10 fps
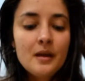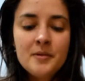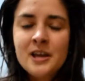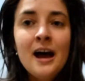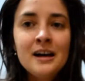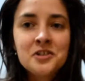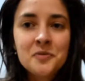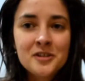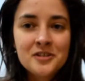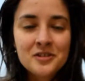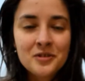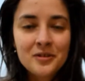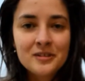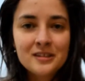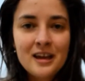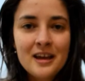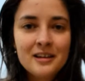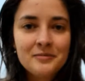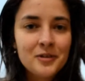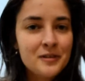But yeah, I just wanted to talk
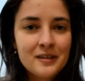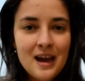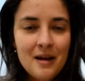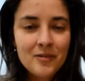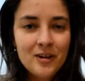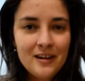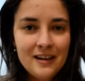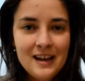and put on the camera